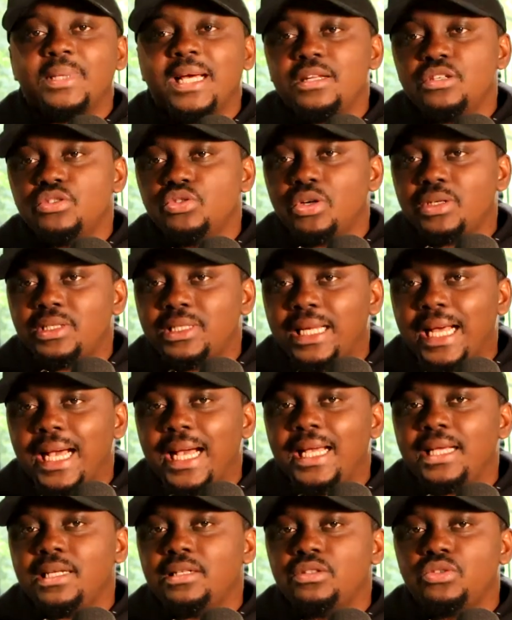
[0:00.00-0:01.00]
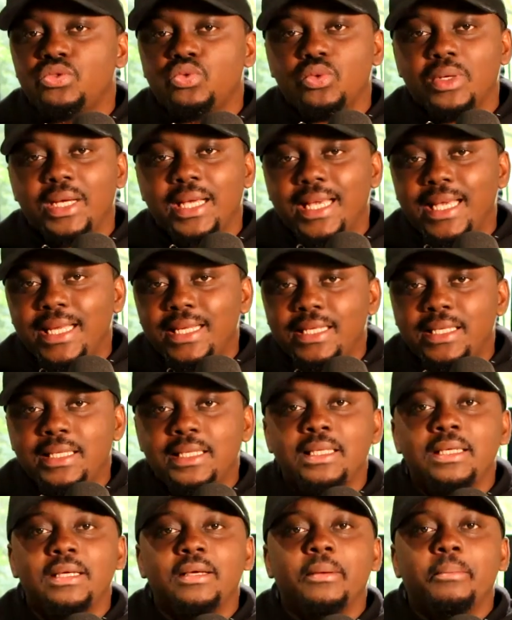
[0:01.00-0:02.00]
that is not tied to
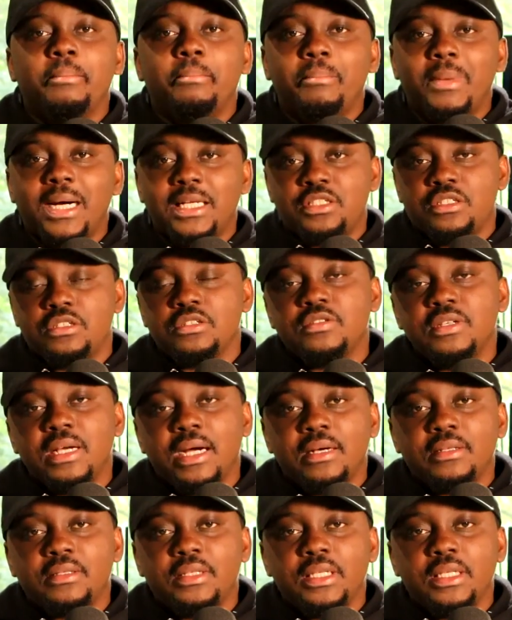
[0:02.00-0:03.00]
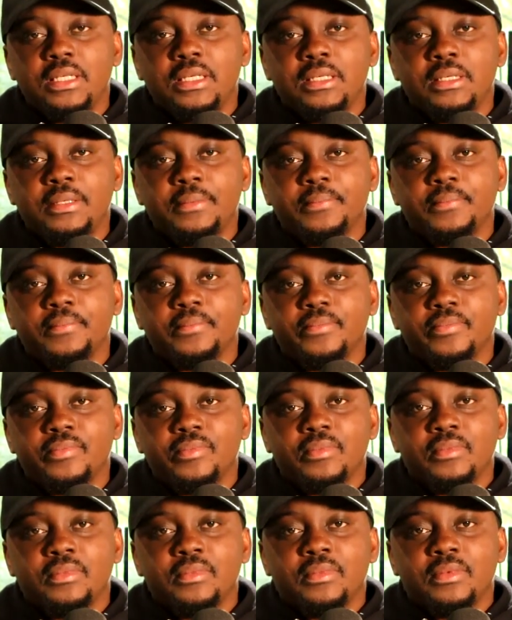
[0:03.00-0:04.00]
any material thing.
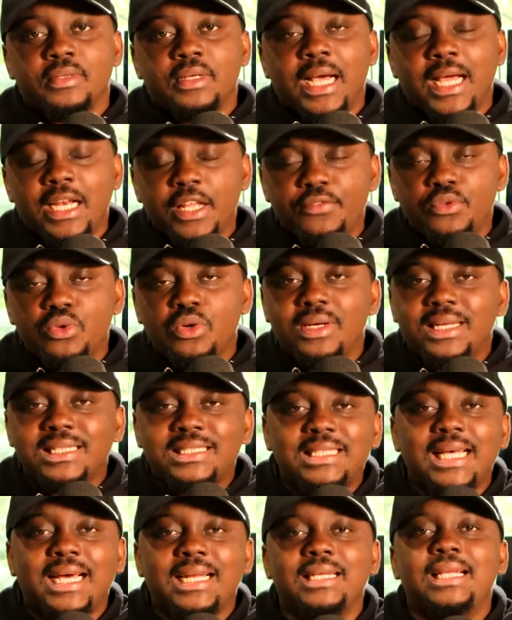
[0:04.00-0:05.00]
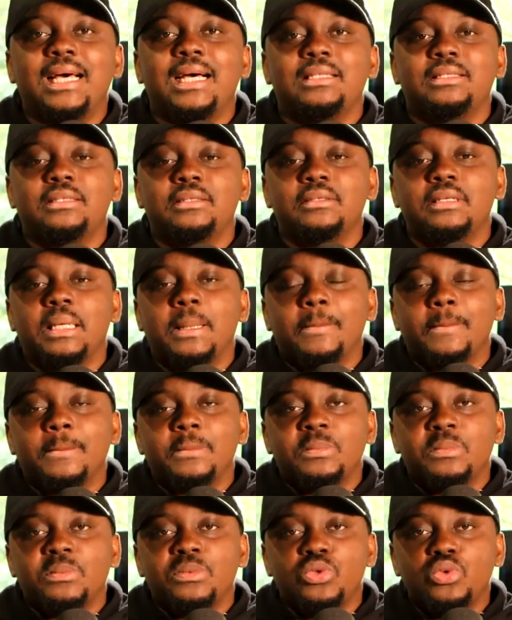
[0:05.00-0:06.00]
And if you understand that,
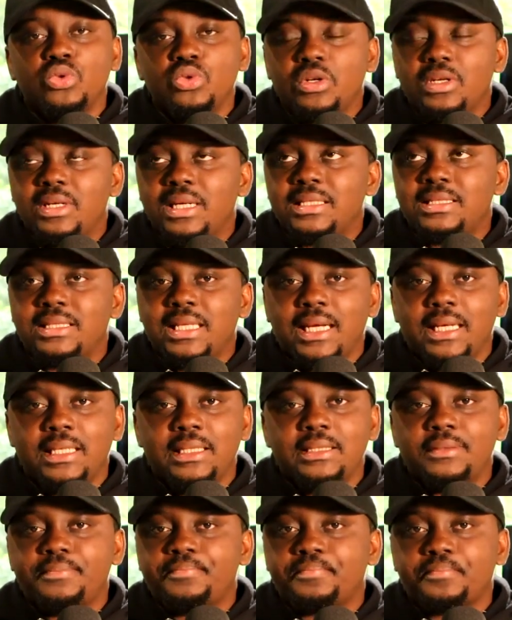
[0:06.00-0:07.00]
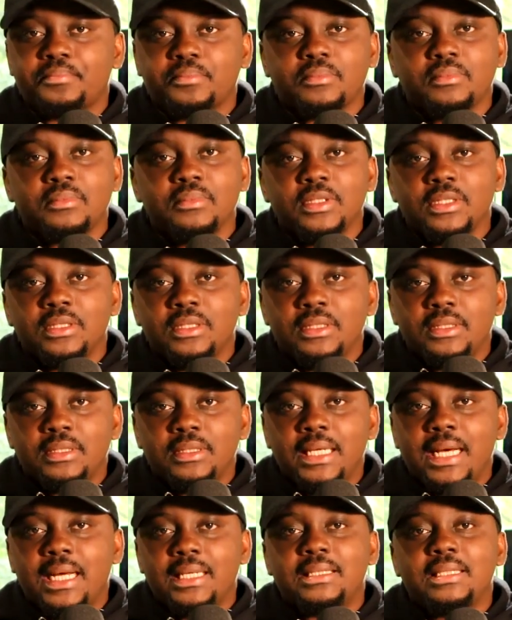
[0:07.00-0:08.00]
you will understand
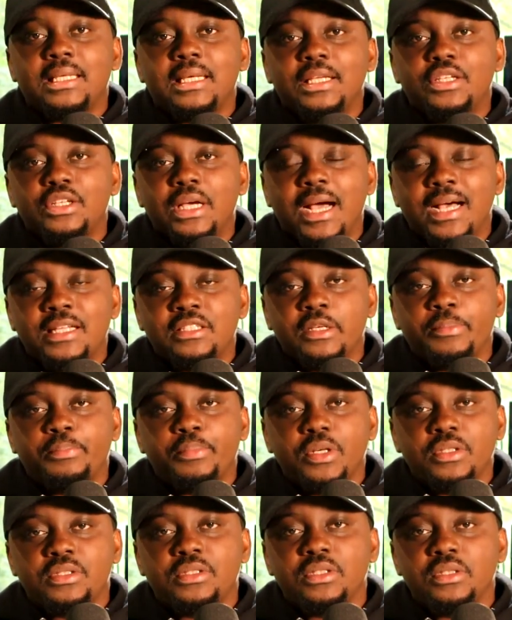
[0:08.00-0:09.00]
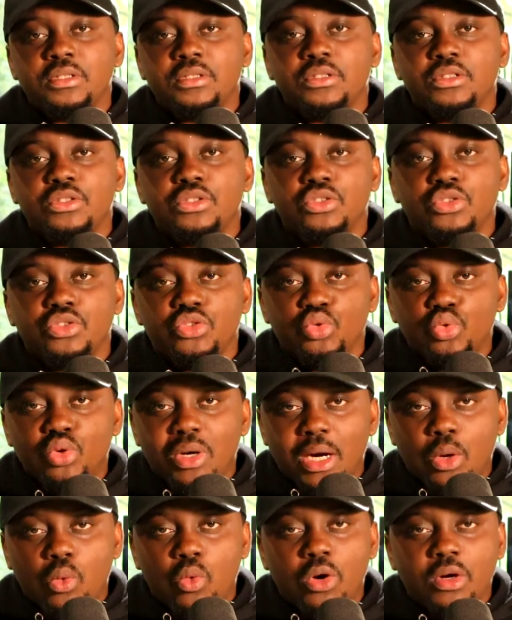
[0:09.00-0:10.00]
that as a person, you
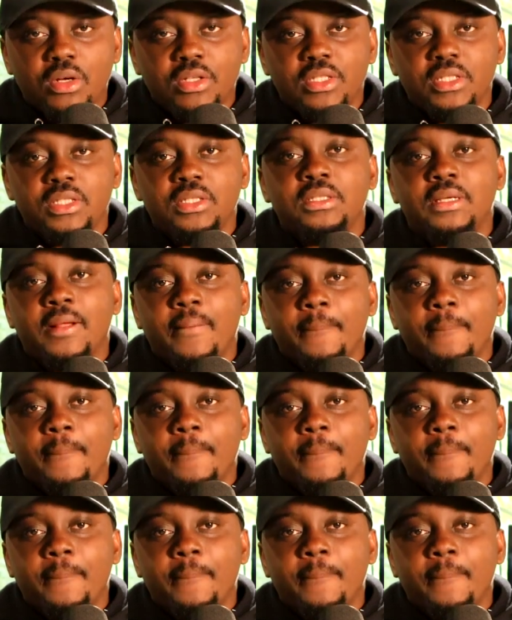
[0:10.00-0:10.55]
are worthy.